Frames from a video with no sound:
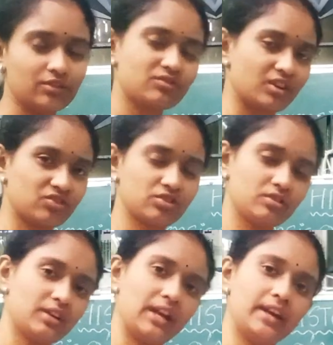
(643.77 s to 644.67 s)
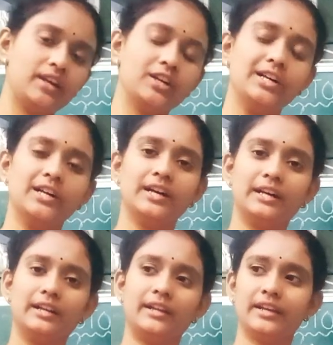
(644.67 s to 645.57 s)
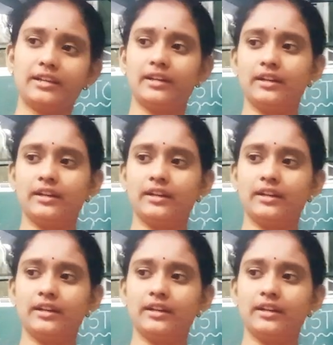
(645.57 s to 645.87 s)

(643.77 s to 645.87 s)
structure and like